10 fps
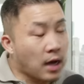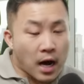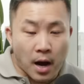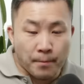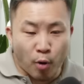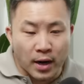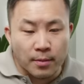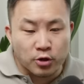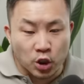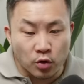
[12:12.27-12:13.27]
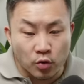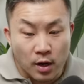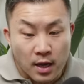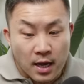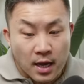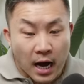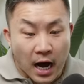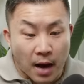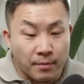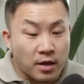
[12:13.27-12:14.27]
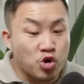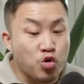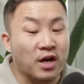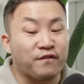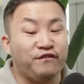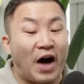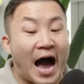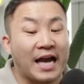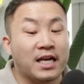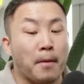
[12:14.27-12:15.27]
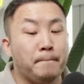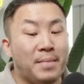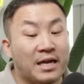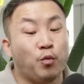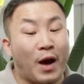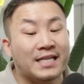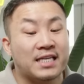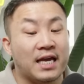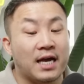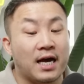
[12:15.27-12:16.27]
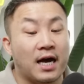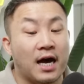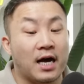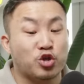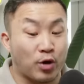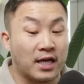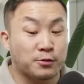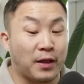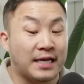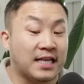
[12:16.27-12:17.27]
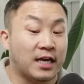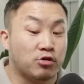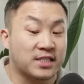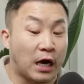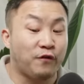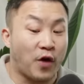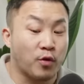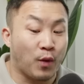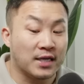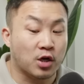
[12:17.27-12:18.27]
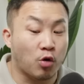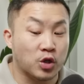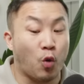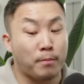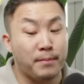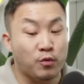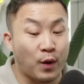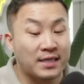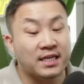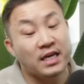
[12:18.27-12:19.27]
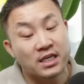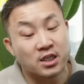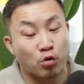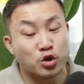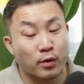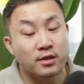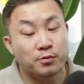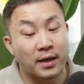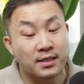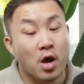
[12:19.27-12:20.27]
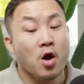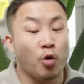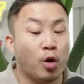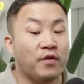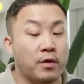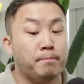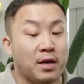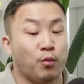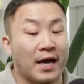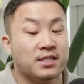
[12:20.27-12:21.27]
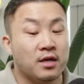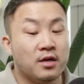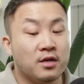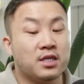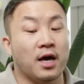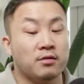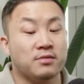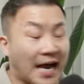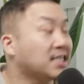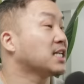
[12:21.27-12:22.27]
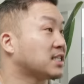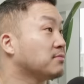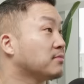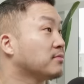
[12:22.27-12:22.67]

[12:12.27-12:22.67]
Uh, point number two um, you could find Midwest transplants like yourself on the West Coast or Midwest to East Coast transplants or even Midwest to Texas